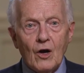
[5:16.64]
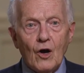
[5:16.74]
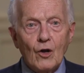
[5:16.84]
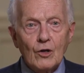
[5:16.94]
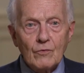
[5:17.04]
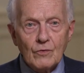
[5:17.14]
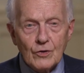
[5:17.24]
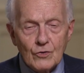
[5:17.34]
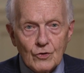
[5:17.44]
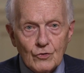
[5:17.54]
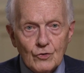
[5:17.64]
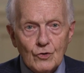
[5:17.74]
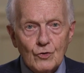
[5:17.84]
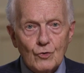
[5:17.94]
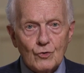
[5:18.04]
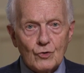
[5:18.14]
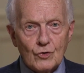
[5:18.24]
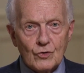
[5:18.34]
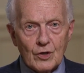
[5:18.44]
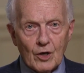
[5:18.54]
All of these
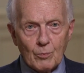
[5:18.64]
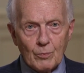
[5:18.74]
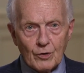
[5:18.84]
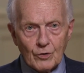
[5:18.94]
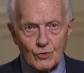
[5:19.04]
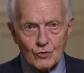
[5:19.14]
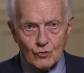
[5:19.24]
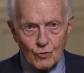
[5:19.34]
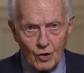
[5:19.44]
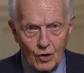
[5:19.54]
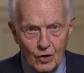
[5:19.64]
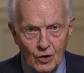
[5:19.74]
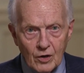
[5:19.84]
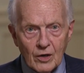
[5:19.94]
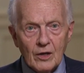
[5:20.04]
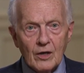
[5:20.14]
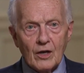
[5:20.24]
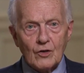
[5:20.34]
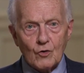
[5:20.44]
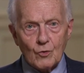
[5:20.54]
institutions help build a strong
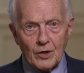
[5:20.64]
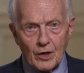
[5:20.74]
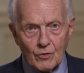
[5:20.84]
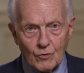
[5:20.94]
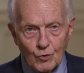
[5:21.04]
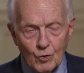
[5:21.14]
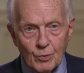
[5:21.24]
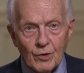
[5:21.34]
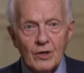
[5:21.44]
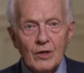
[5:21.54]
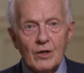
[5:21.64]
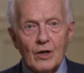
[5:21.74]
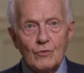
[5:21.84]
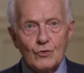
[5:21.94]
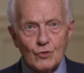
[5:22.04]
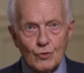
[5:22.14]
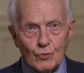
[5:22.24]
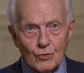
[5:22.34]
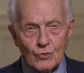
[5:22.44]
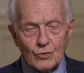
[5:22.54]
and creative group of
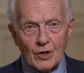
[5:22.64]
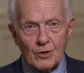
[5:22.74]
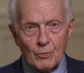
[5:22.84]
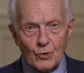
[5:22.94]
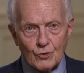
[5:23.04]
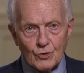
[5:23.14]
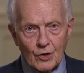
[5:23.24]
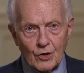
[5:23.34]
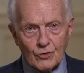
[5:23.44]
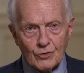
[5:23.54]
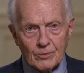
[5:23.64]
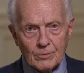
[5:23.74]
students and postdocs.